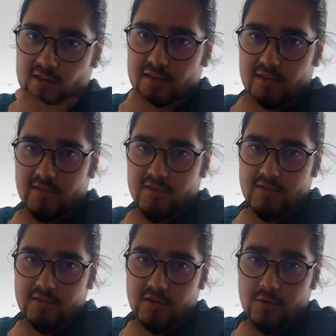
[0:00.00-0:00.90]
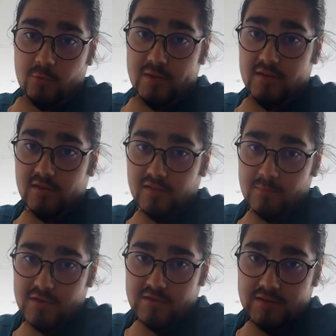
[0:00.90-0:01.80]
is to go queen d6
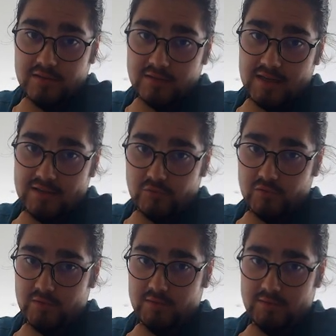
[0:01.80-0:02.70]
immediately and just